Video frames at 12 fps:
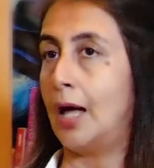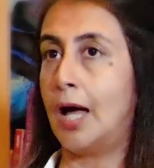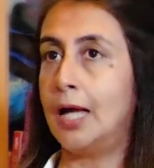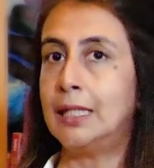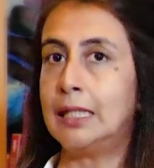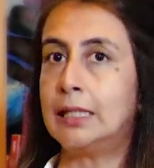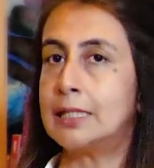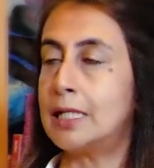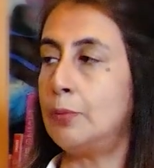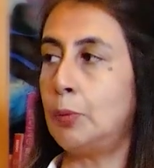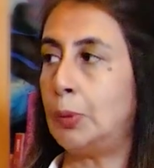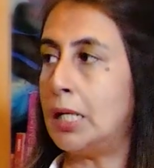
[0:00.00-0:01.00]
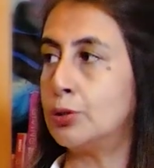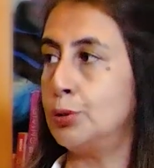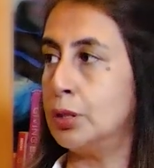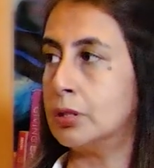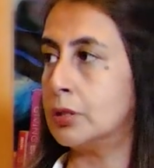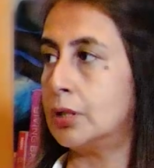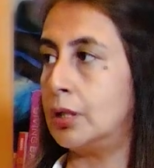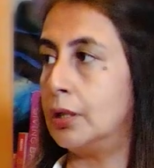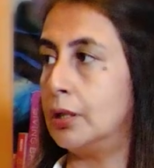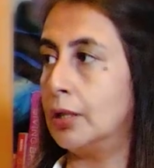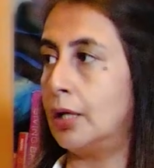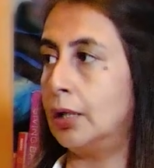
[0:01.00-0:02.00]
I think the same applies to history.
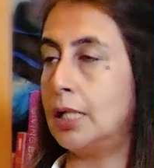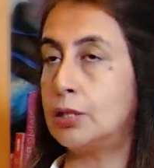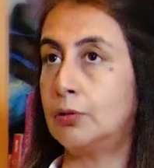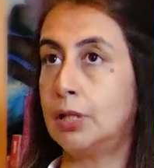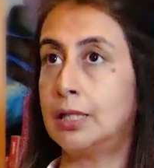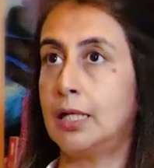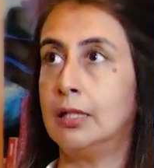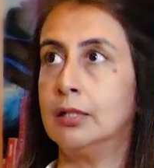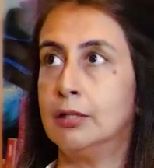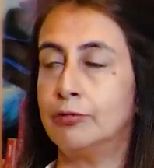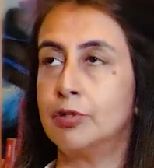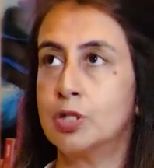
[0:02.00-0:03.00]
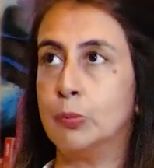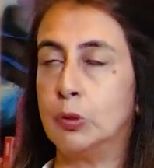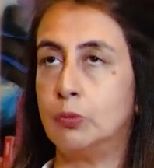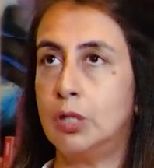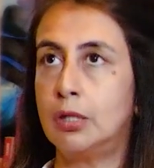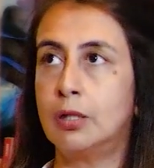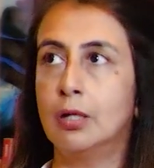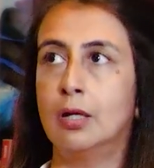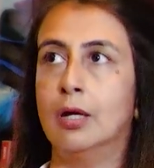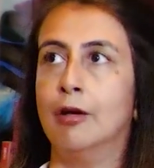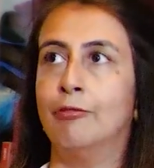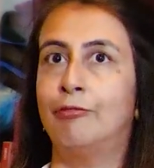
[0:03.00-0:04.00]
Mm-hmm. Unless you can tell the difference between
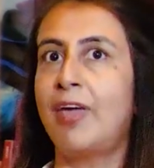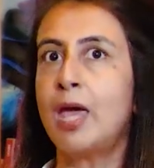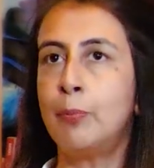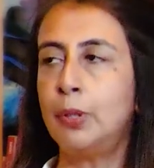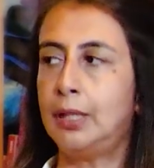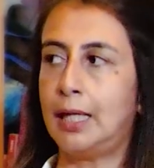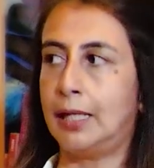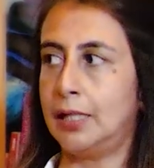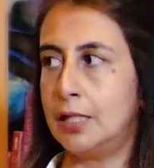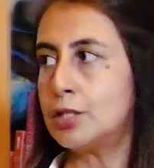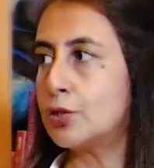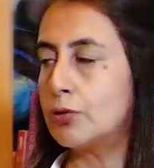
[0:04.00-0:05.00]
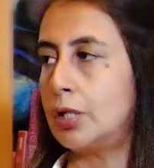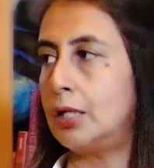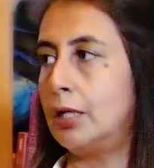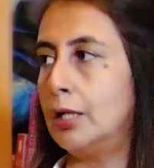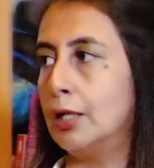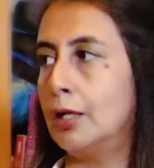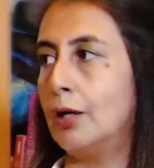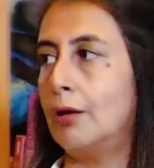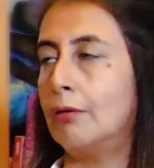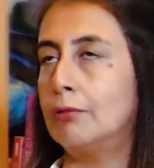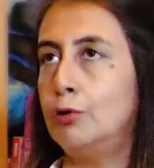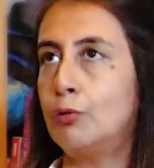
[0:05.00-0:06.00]
fable and history,
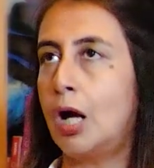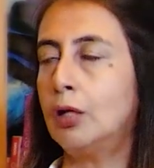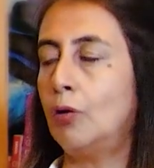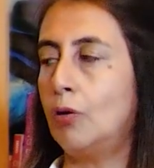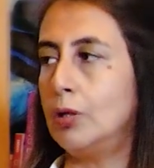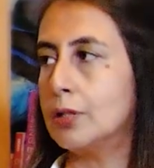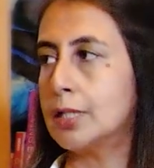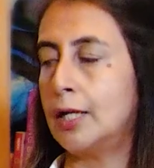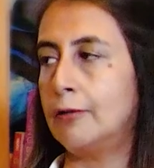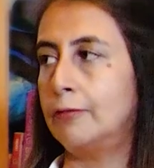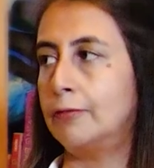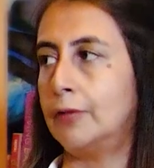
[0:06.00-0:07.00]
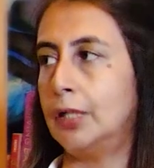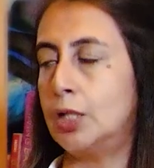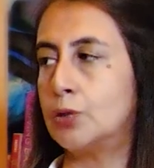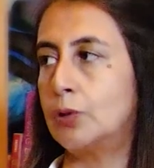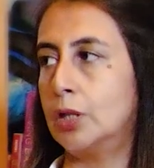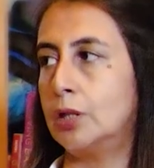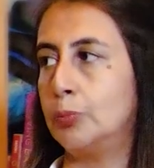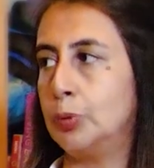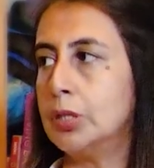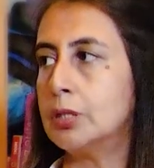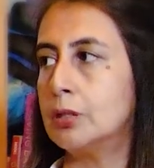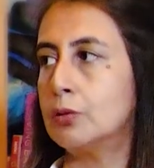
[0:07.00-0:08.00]
you can't call yourself an educated
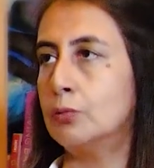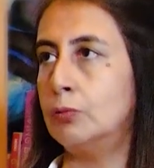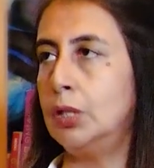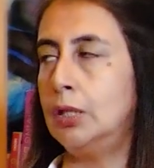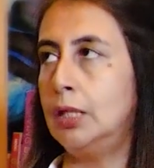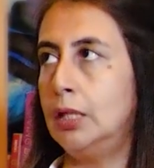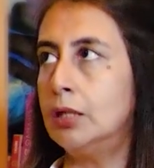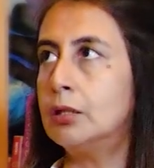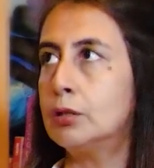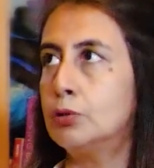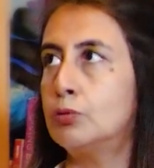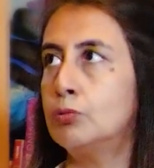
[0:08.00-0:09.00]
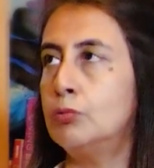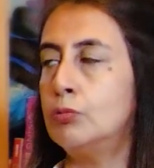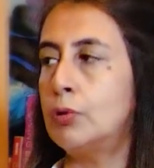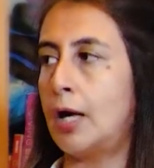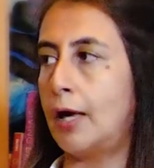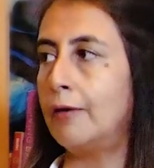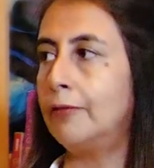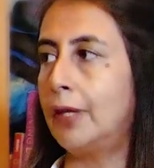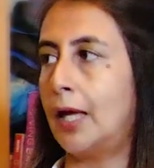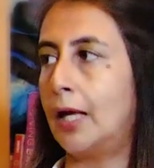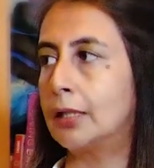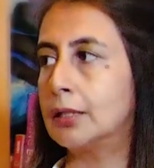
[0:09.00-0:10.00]
person. So we need to have
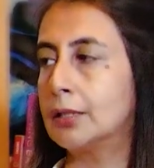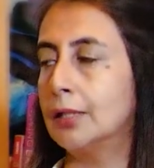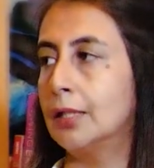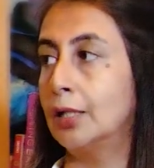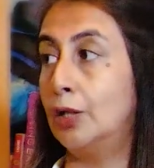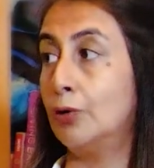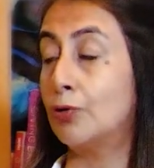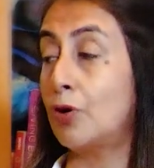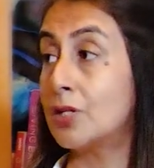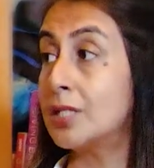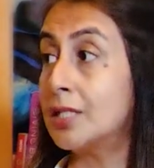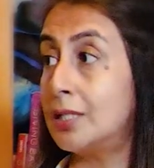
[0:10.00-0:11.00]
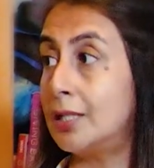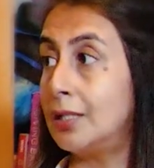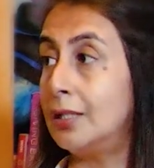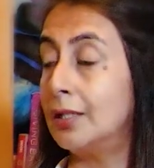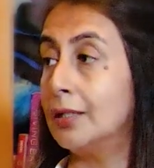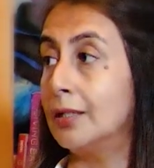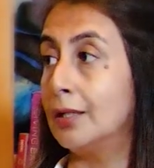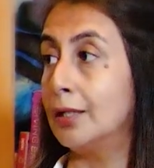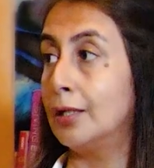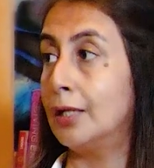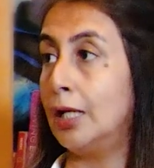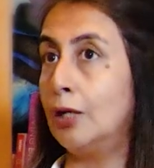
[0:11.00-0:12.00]
that curiosity
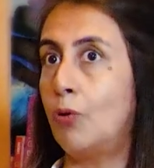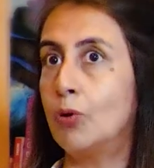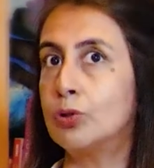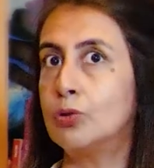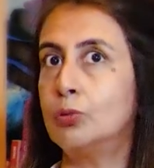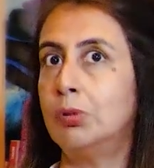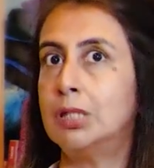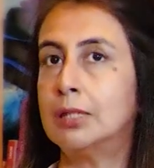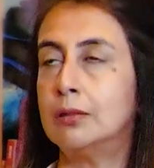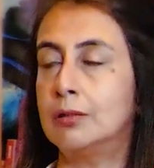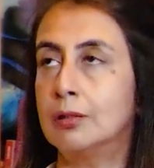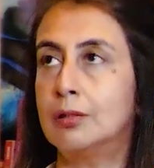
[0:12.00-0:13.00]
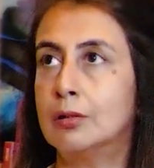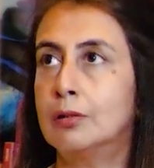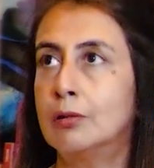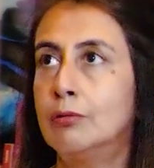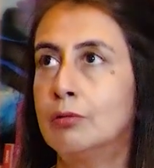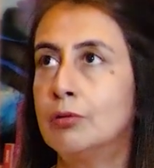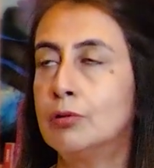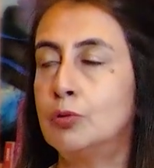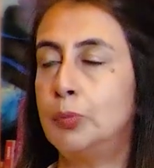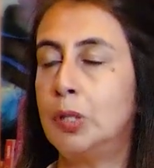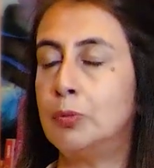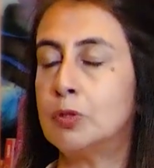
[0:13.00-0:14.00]
in order to be, you know, to
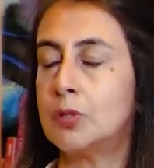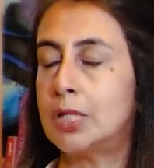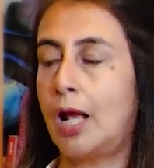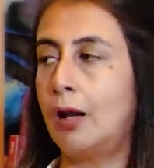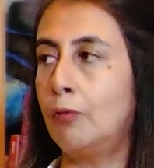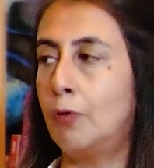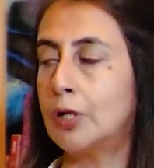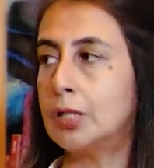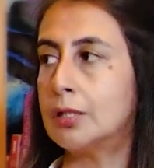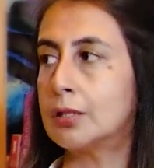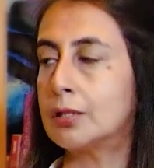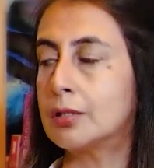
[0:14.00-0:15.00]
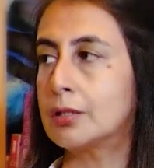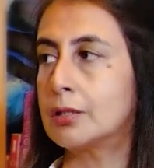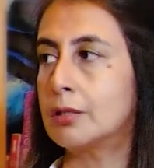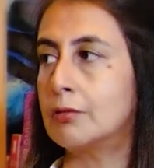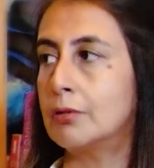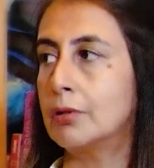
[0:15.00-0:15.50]
be able to tell what is